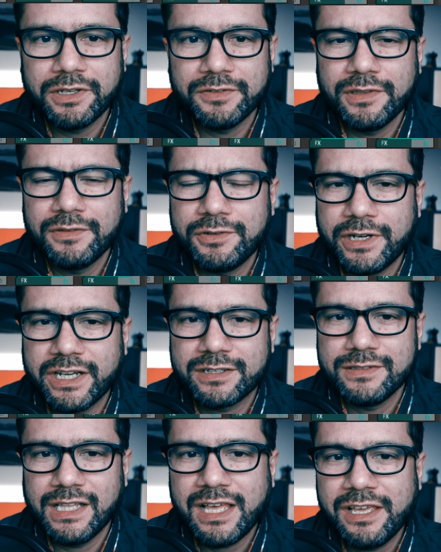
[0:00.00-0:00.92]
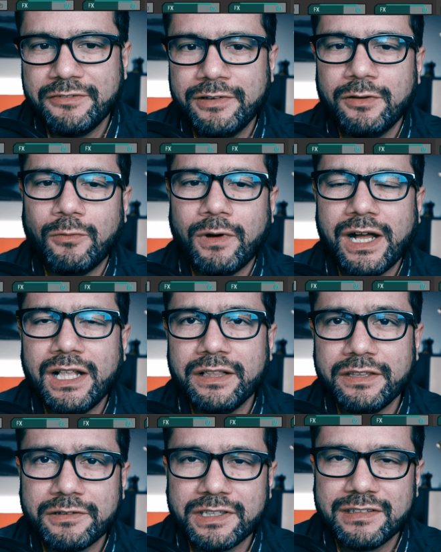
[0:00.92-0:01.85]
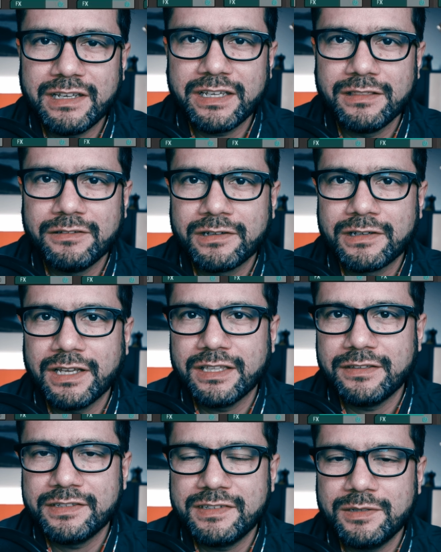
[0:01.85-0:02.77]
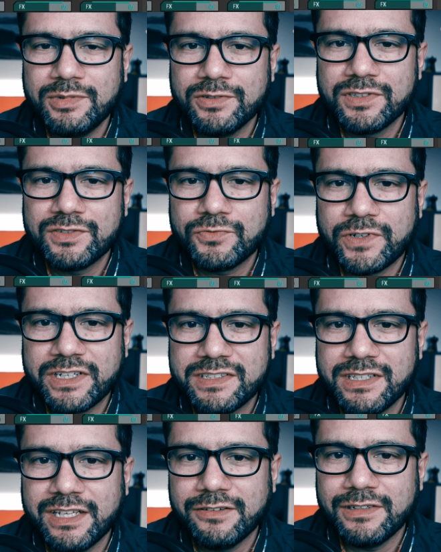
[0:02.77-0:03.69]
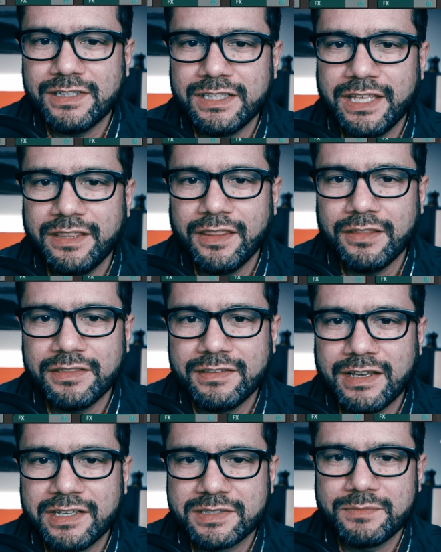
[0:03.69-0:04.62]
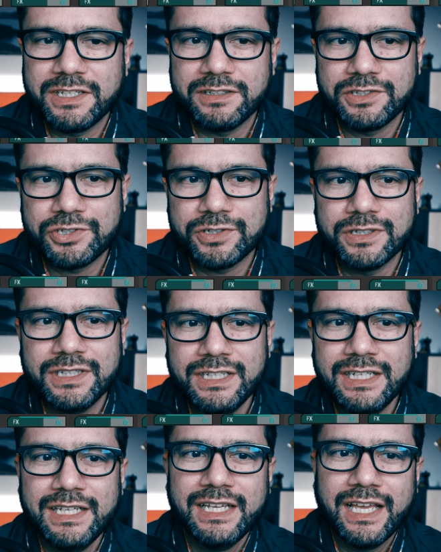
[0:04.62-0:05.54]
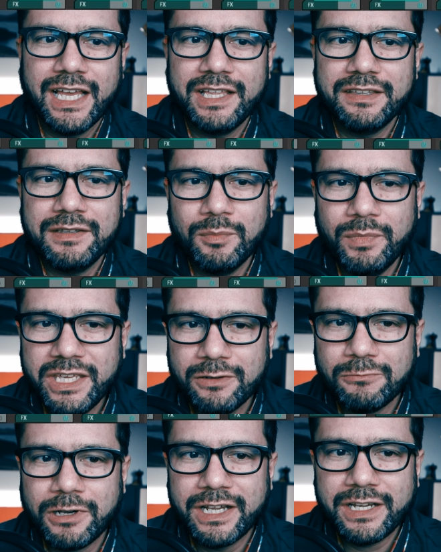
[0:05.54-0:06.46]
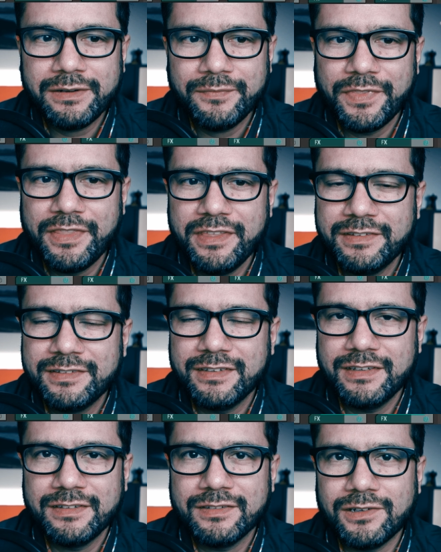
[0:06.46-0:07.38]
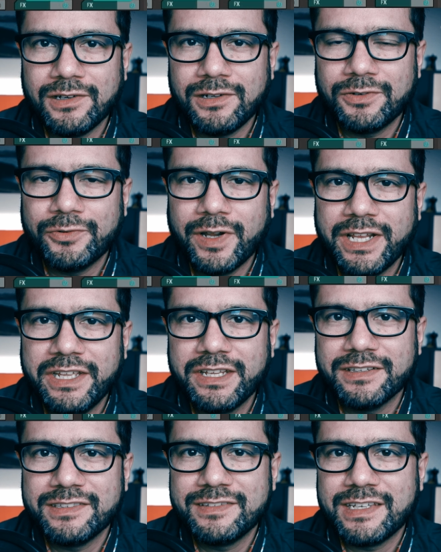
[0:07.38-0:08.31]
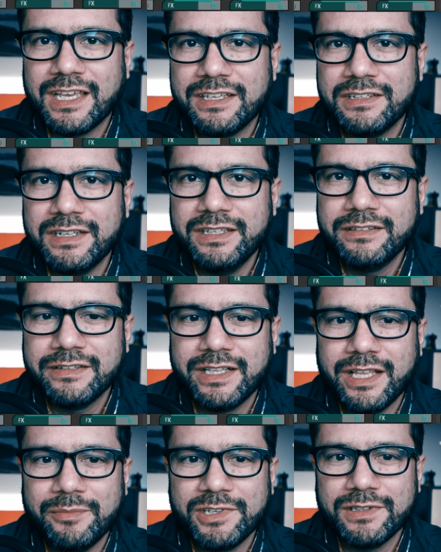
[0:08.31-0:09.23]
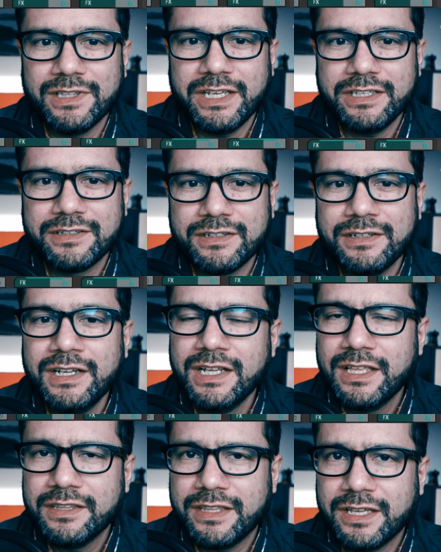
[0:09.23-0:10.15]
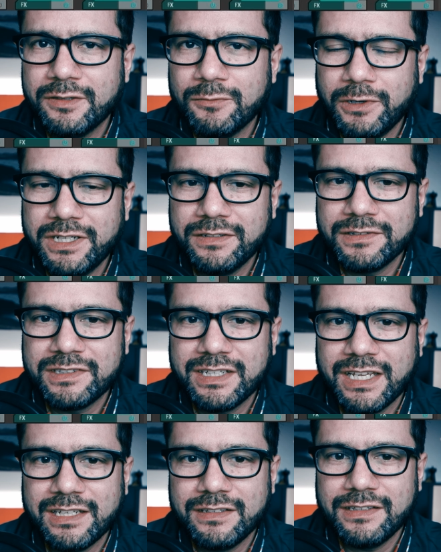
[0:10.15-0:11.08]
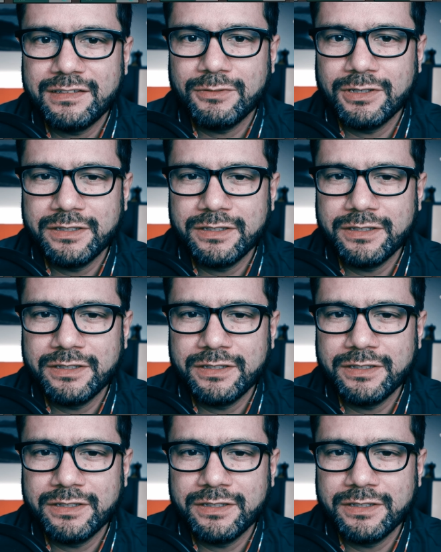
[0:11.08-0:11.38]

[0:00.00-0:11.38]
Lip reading: one of the tracks live, while you can take a look at the CPU stress level in the task manager. And be aware, this is all running inside an Intel emulator that Windows 10 is